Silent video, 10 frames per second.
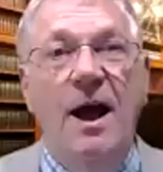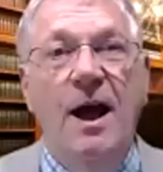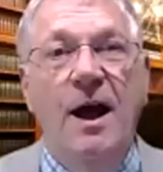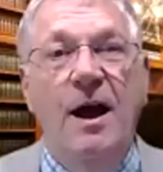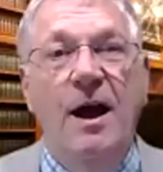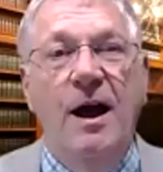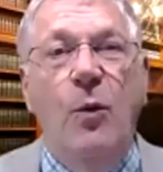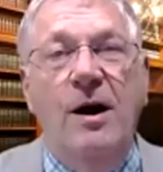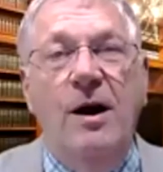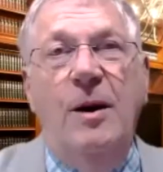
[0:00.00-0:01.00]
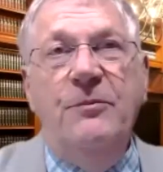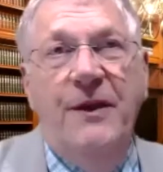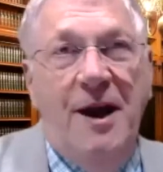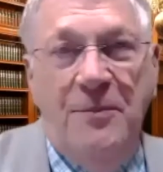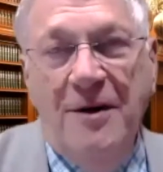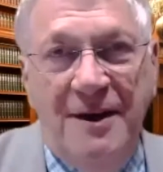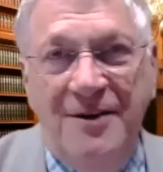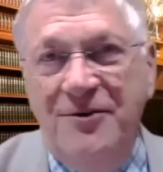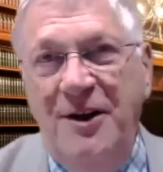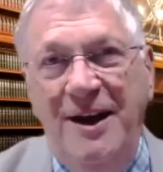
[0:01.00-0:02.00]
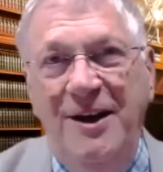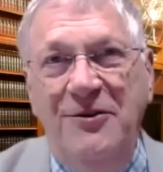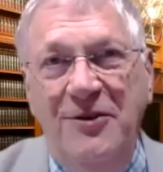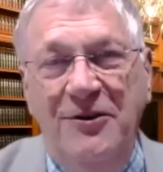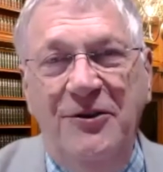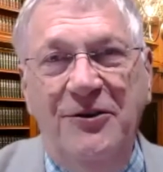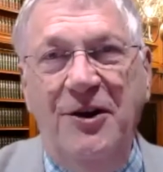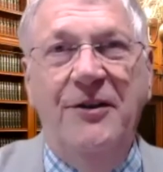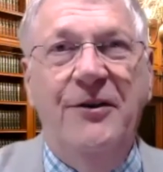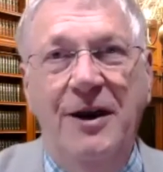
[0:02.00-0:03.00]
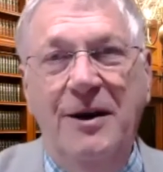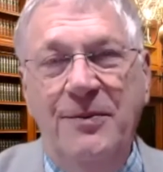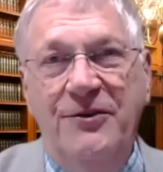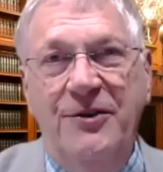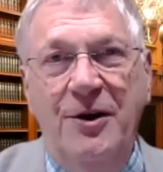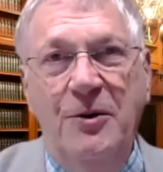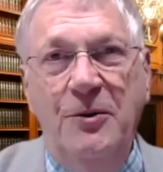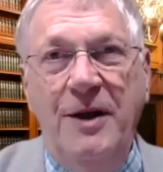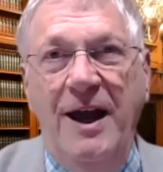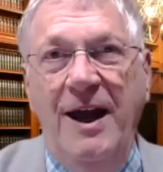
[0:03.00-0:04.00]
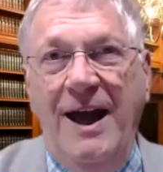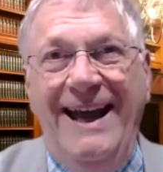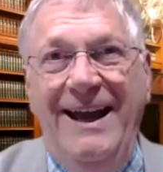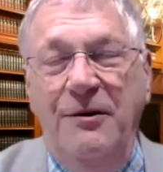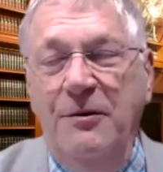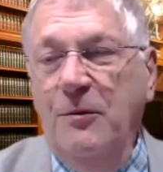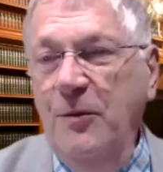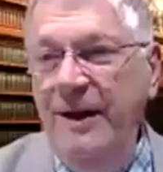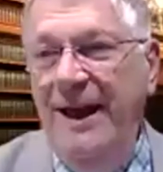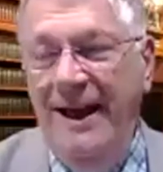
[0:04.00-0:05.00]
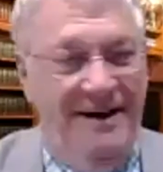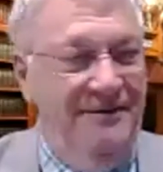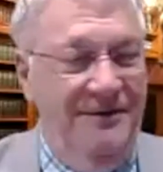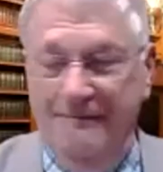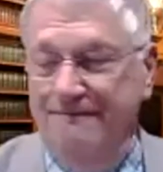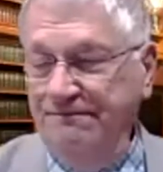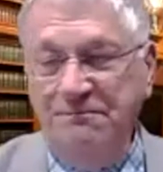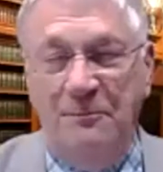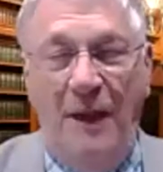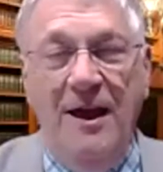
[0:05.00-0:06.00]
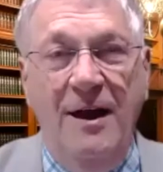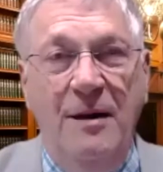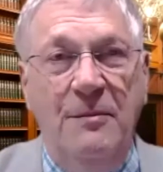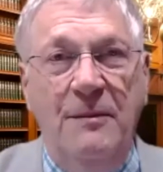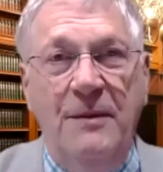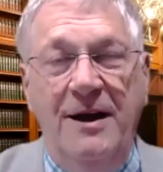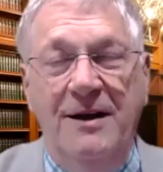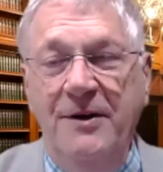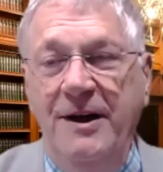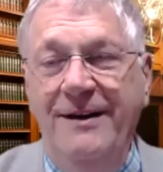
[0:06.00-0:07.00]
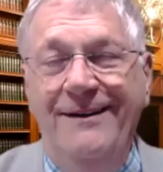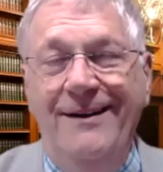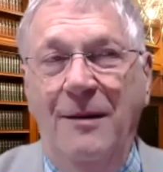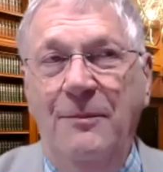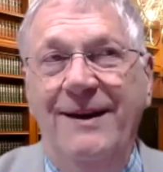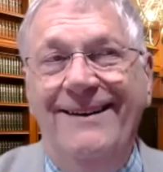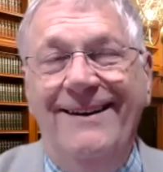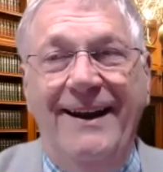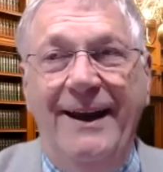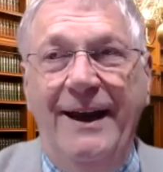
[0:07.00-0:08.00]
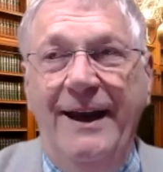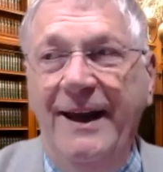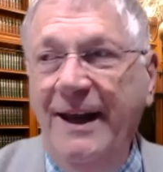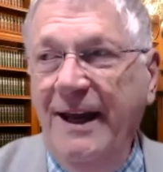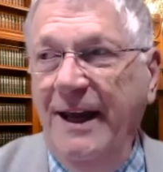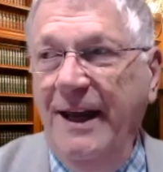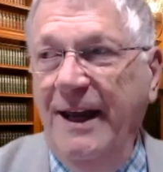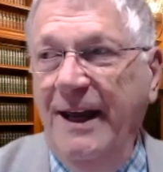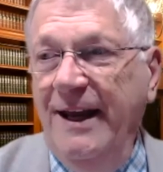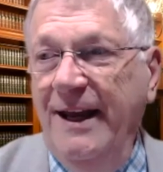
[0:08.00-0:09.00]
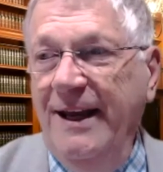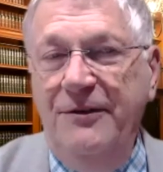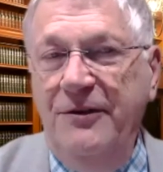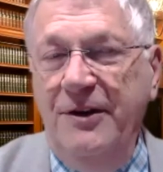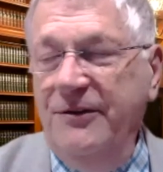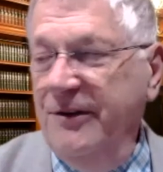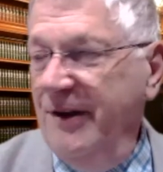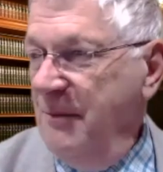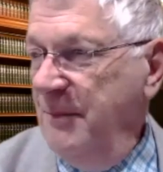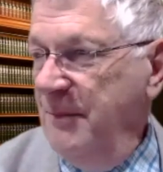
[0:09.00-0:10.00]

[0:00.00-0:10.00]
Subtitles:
Exchange. This is another episode, and we have kind of a neat topic today, and it's a topic that haunts a lot of